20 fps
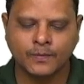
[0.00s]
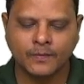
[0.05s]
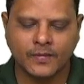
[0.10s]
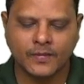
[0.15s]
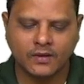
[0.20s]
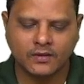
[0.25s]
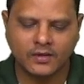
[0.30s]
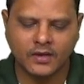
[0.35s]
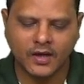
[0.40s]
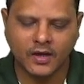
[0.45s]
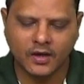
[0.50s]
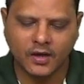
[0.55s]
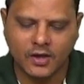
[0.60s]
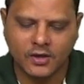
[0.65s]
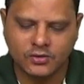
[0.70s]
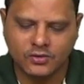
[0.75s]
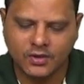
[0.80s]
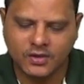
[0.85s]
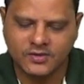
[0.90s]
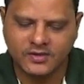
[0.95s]
Then
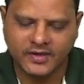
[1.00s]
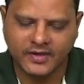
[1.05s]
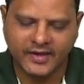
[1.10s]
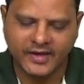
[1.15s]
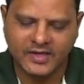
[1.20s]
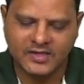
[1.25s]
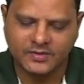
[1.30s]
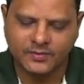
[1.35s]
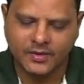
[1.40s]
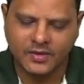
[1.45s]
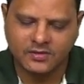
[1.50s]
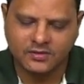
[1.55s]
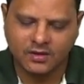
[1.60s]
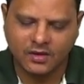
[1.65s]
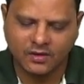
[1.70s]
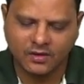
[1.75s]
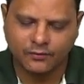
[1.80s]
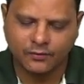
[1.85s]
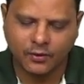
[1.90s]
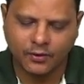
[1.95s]
assurance engagements
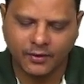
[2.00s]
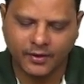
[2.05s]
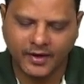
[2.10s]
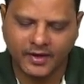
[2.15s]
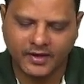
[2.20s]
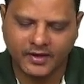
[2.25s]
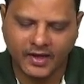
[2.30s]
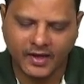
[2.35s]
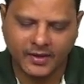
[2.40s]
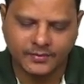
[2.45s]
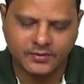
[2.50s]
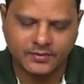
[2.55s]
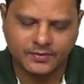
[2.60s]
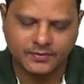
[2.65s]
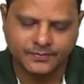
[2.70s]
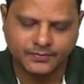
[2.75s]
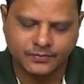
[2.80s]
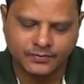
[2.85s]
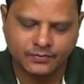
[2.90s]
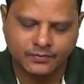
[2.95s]
are following types.
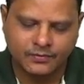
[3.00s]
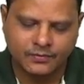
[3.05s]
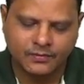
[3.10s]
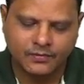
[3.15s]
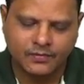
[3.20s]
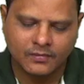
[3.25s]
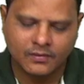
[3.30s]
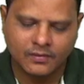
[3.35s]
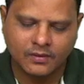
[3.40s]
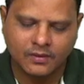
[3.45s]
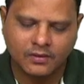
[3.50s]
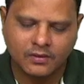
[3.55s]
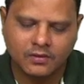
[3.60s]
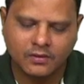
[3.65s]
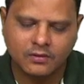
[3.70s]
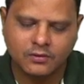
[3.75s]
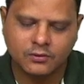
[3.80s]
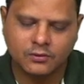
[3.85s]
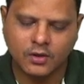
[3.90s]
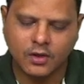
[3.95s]

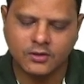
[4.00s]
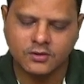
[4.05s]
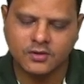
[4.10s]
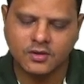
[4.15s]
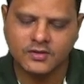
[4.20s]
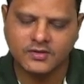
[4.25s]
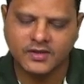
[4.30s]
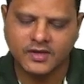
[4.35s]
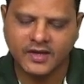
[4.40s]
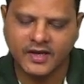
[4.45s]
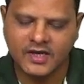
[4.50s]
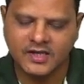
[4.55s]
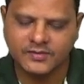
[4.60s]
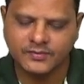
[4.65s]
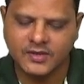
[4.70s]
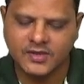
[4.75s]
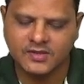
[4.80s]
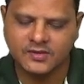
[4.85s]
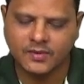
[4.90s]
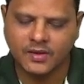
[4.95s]
So assurance
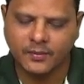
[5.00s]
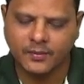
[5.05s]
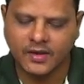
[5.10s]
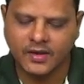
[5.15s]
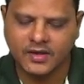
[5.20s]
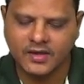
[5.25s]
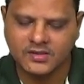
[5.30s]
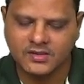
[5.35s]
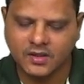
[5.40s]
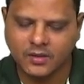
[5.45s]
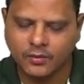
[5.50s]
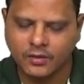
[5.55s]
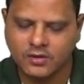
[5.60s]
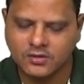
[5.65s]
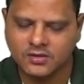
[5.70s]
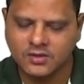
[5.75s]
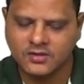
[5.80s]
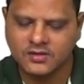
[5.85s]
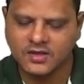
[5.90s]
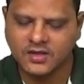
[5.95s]
engagements may be reasonable
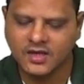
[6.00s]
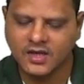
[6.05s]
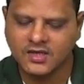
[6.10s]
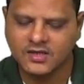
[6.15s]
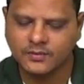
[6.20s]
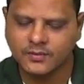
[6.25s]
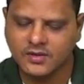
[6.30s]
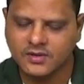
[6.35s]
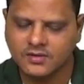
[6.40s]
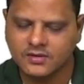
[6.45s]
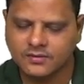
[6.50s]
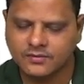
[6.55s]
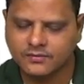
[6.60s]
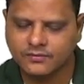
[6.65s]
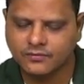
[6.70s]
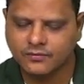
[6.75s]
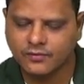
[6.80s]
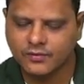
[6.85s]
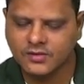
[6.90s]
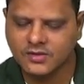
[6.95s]
assurance engagements
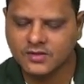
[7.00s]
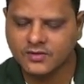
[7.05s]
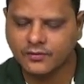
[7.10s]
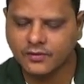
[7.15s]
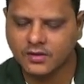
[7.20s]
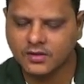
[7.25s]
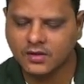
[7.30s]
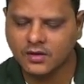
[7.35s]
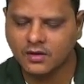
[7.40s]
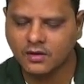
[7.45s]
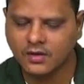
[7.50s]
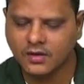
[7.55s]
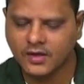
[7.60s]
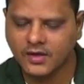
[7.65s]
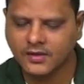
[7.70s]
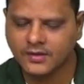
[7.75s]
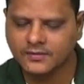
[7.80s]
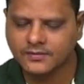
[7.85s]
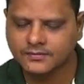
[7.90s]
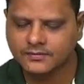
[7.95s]
which is for the audit,
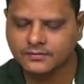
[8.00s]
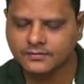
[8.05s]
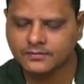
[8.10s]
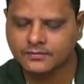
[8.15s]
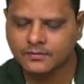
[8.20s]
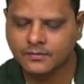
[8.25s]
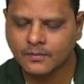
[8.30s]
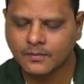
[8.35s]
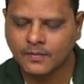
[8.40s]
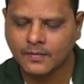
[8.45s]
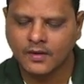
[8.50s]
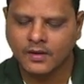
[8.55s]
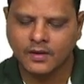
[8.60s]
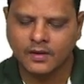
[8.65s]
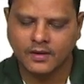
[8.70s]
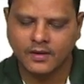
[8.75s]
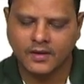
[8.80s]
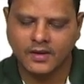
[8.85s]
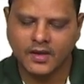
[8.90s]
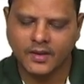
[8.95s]

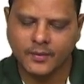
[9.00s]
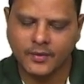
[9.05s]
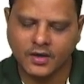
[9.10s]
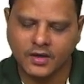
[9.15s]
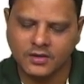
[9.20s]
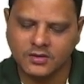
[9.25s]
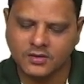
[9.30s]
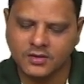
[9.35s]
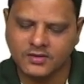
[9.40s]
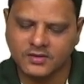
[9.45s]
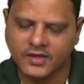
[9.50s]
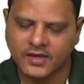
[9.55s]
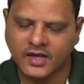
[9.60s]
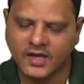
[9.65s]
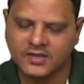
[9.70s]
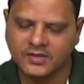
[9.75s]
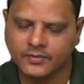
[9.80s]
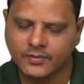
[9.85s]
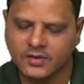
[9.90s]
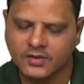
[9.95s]
limited assurance
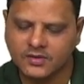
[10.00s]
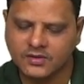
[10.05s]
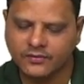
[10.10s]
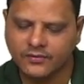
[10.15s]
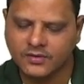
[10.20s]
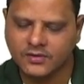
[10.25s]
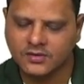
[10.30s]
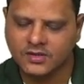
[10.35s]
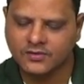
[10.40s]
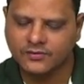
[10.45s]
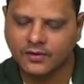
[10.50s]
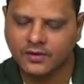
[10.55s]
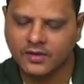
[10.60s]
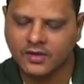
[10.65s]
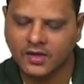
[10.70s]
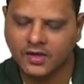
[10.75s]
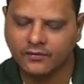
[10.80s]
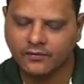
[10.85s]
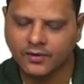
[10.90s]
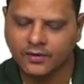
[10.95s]
engagements which is for the
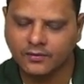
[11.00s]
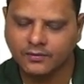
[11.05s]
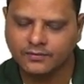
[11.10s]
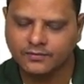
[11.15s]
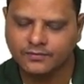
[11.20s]
review,